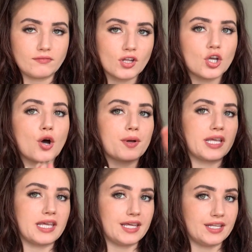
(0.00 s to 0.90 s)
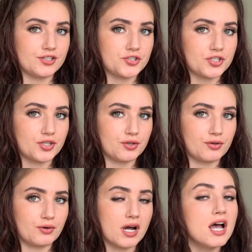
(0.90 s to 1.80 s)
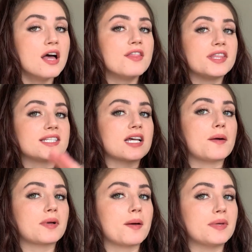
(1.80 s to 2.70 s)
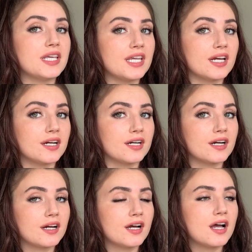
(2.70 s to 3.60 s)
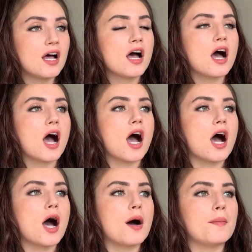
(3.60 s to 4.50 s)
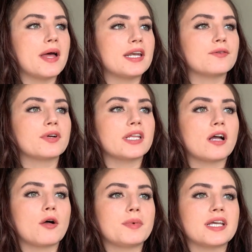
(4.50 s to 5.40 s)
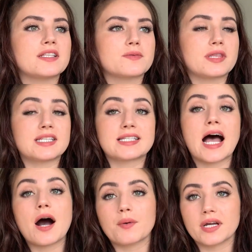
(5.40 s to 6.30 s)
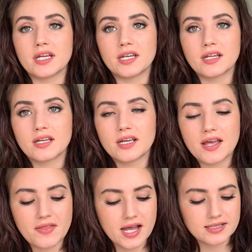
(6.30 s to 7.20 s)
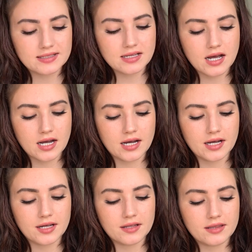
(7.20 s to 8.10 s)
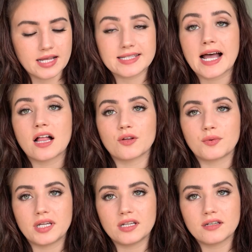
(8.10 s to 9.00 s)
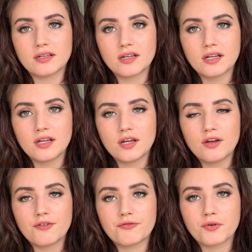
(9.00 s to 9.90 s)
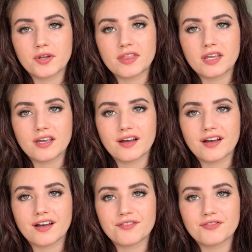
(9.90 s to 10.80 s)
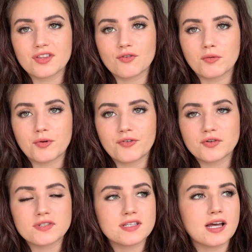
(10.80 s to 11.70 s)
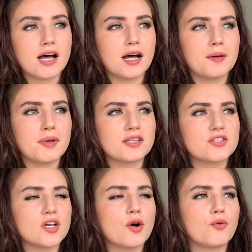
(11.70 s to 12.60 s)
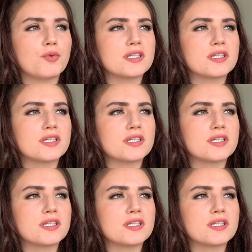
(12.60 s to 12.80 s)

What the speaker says: going into this upcoming year. And it really all begins with the Samhain, and that's Halloween for the normal folks. And so we